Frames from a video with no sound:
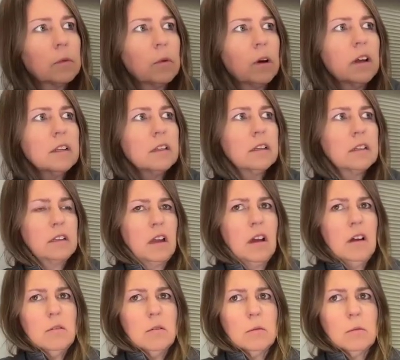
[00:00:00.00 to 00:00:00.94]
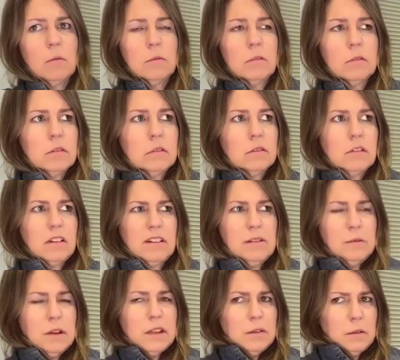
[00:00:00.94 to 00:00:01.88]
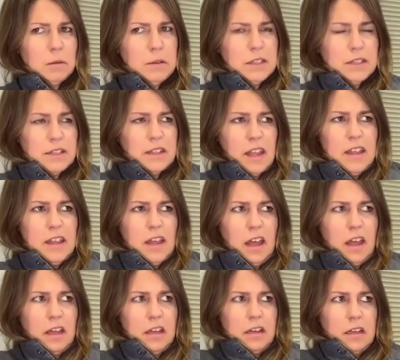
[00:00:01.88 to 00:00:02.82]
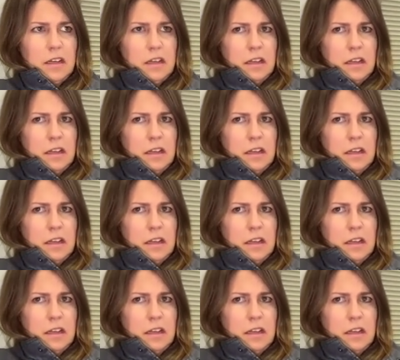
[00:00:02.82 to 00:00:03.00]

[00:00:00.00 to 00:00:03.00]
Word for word: What? No. I don't know why you always say that.